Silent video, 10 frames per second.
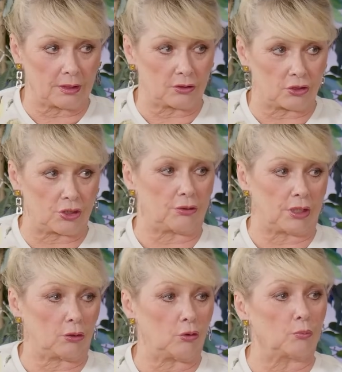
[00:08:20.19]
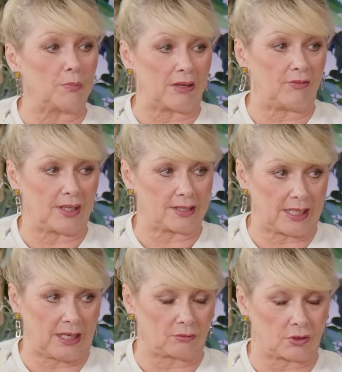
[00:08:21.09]
studio called Mayfair
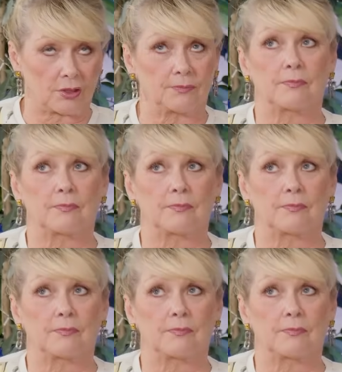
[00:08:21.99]
Sound,